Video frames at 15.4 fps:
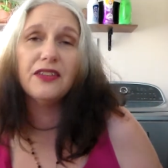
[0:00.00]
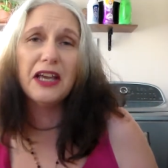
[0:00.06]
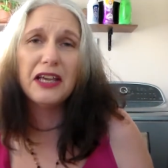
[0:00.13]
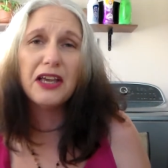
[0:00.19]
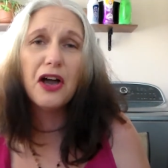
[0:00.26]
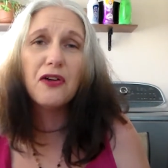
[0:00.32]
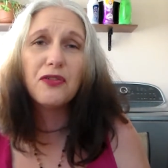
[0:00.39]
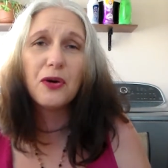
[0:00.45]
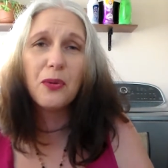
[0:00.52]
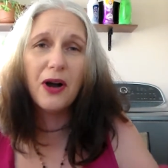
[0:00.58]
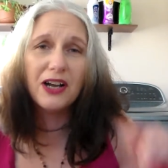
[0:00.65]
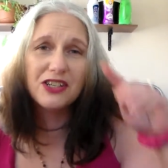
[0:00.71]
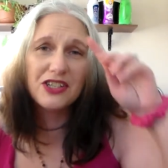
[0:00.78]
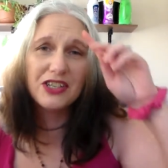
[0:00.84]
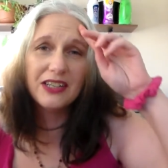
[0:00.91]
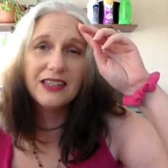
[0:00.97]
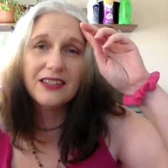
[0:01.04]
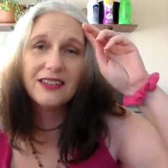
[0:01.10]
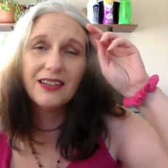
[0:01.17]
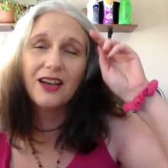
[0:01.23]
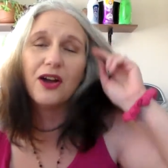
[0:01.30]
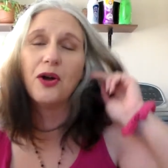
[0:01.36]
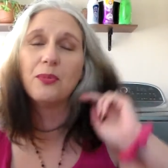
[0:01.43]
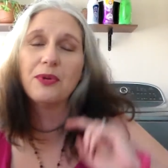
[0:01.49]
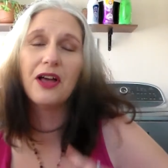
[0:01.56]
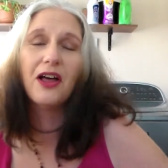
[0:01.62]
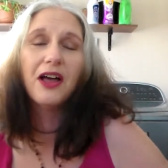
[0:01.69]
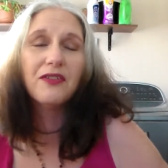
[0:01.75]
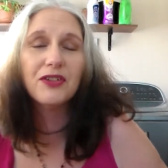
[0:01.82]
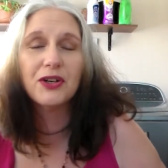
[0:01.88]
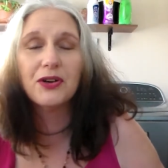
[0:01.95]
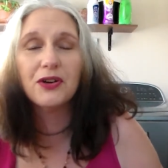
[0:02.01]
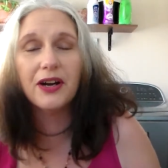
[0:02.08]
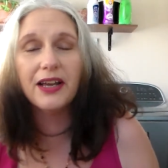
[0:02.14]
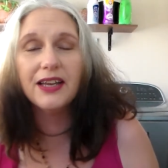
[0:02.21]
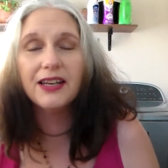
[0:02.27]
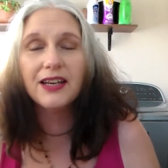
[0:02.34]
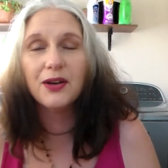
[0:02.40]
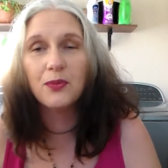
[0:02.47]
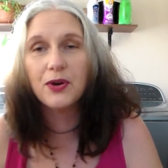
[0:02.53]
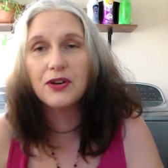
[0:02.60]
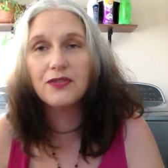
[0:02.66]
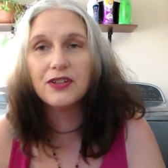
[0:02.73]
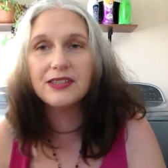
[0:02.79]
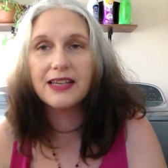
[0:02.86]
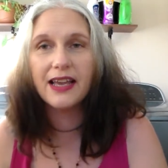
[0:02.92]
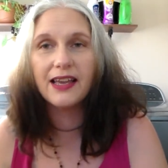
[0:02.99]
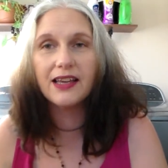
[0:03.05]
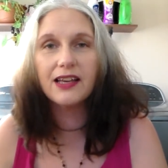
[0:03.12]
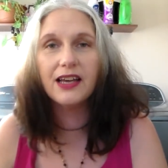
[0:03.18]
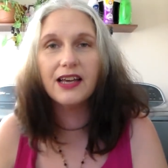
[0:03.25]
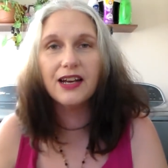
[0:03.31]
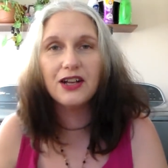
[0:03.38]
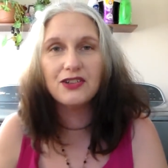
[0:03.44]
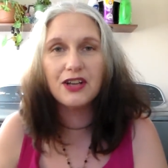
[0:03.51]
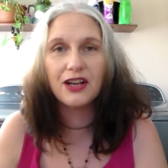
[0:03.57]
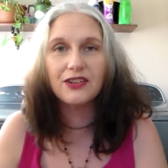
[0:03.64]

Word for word: Thank y'all for watching. Hope y'all have a great and wonderful day, and I'll